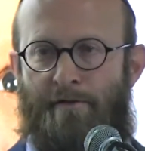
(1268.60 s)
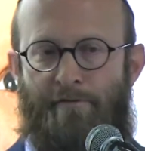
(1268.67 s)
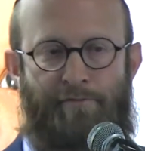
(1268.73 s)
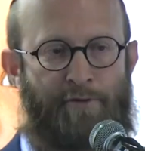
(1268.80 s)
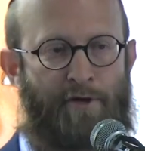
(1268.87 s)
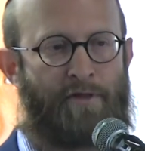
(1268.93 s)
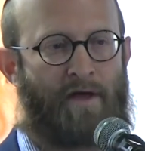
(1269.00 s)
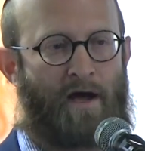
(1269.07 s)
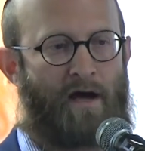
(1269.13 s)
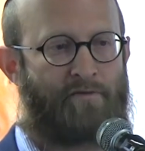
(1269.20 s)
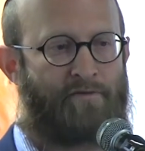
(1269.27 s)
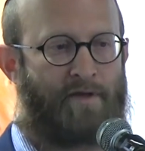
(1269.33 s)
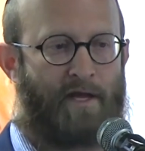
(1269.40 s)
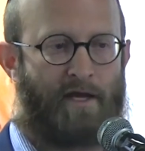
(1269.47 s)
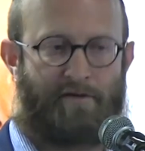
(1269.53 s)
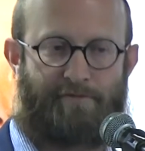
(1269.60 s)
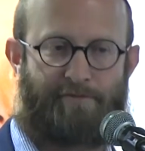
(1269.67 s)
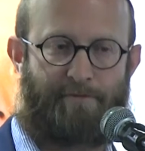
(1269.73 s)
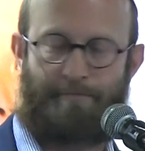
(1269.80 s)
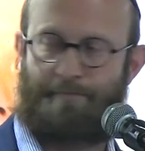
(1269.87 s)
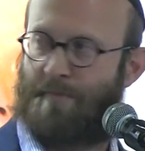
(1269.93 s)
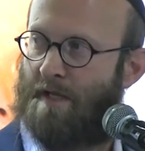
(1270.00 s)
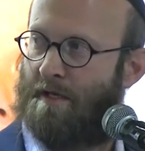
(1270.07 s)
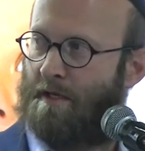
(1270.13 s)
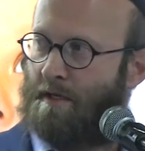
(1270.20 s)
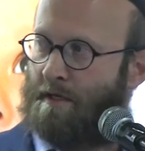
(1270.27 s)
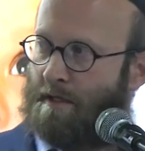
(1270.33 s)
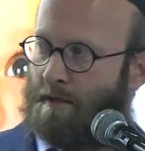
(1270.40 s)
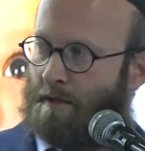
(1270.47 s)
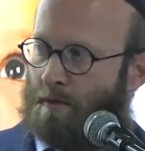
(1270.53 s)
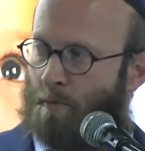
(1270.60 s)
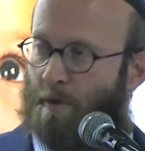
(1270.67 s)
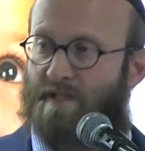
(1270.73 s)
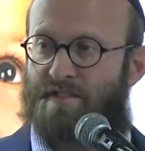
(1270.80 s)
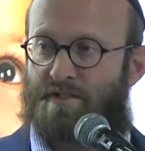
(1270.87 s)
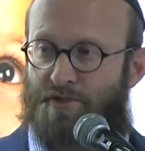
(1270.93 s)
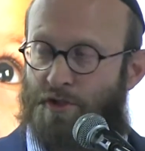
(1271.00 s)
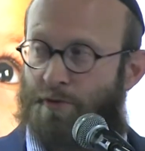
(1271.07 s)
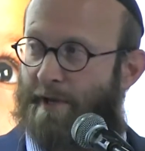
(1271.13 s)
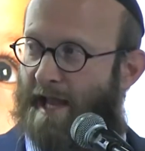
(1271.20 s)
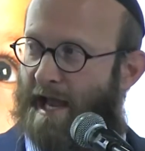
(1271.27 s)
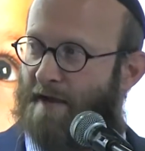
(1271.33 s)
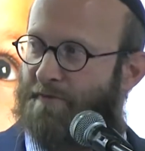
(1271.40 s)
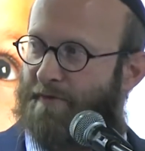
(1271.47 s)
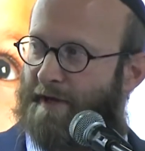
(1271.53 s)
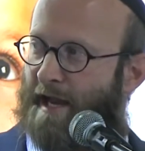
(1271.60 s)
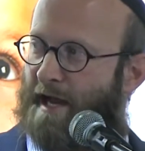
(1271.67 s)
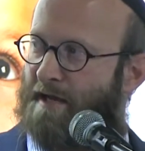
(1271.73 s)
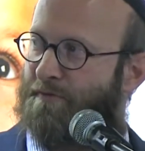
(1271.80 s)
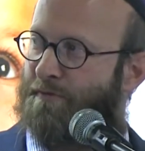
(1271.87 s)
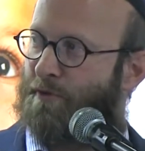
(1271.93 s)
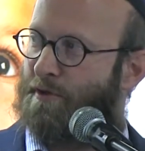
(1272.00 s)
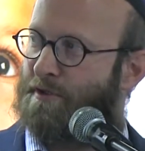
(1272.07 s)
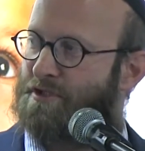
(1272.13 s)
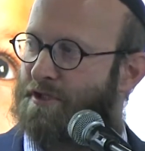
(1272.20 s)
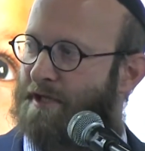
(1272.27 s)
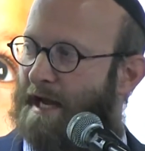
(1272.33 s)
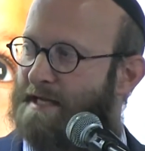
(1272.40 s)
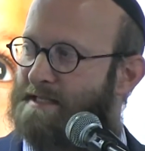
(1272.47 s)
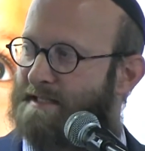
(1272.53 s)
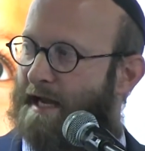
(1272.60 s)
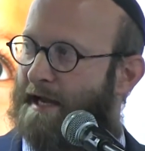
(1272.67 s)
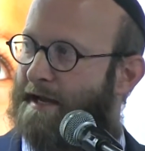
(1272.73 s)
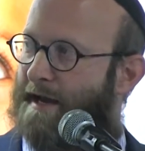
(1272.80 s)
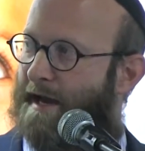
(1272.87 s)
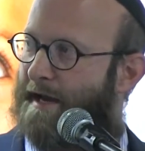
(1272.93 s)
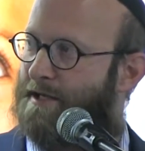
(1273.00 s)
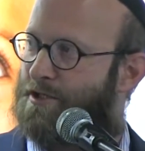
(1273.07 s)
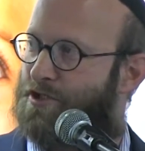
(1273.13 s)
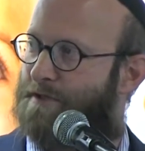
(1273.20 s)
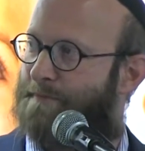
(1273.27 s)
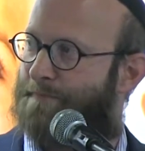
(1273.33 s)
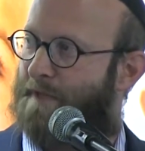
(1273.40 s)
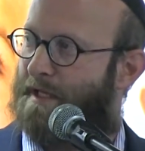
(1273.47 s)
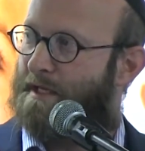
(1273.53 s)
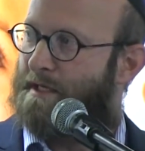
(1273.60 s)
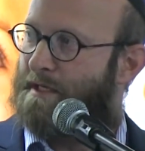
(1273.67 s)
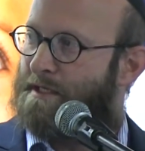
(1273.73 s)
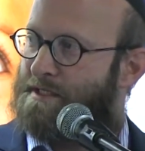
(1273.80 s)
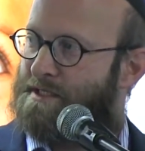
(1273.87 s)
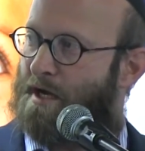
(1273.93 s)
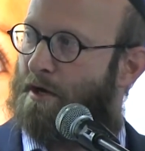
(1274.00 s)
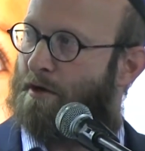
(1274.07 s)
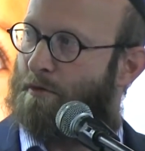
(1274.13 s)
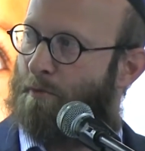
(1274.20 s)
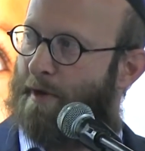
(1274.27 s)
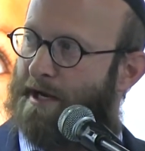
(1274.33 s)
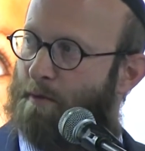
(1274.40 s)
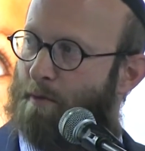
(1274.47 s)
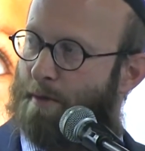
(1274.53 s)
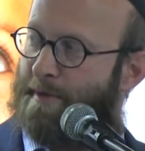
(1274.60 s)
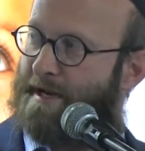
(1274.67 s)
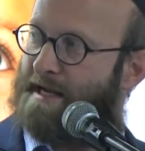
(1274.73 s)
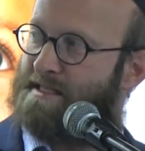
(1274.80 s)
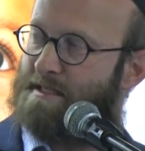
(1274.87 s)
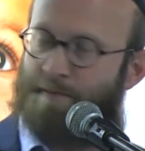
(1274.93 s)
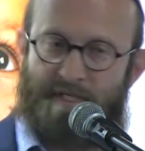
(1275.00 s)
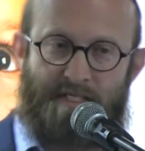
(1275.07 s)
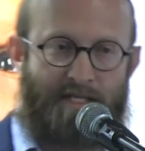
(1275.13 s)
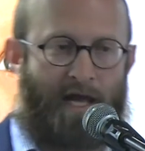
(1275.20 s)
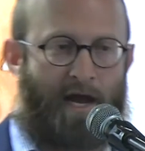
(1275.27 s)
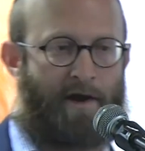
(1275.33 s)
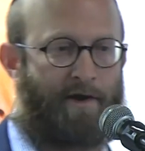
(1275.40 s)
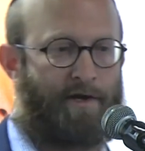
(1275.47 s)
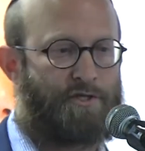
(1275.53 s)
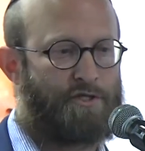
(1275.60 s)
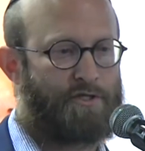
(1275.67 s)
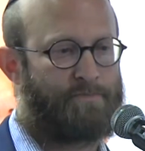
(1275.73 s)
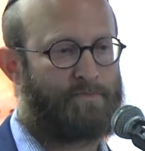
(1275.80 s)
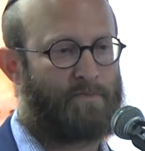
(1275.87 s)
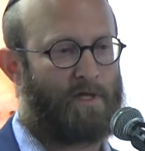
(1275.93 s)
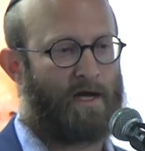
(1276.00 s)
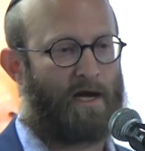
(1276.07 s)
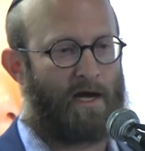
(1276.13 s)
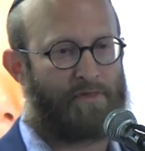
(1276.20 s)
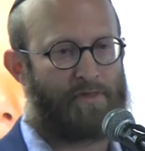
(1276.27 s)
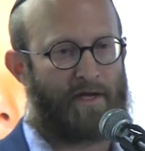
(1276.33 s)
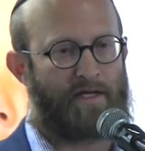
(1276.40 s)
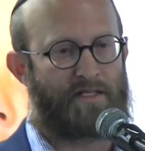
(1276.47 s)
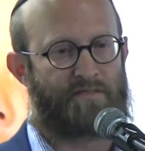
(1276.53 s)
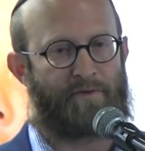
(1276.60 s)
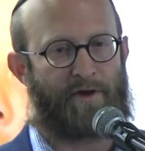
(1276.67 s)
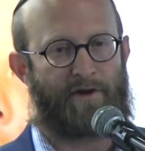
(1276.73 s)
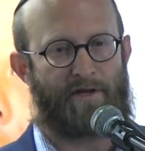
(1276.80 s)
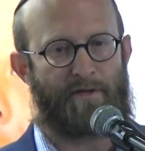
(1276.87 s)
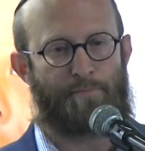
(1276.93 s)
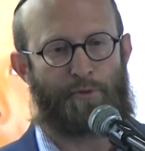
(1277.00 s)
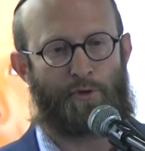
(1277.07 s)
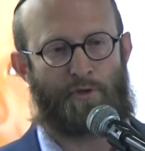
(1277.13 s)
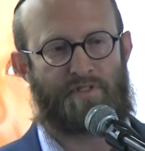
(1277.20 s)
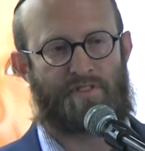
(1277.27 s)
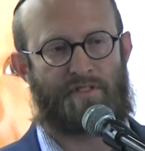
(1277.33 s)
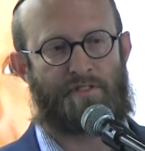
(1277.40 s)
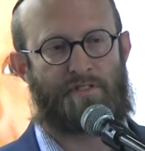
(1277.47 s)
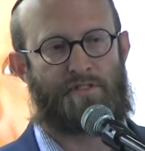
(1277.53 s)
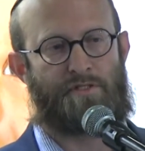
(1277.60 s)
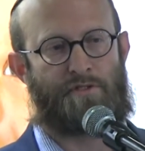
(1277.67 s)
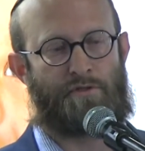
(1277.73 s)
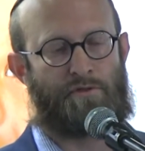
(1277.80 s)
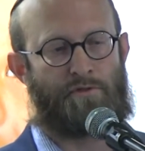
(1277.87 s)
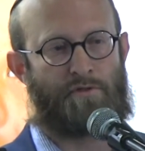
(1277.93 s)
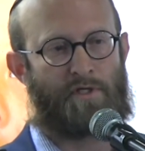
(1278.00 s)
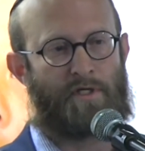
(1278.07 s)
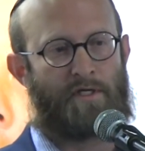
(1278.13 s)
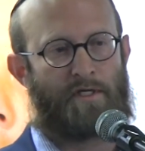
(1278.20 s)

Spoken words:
further IVF. What do we advocate for in today's day and age? So when a woman has a miscarriage, I think it's very important to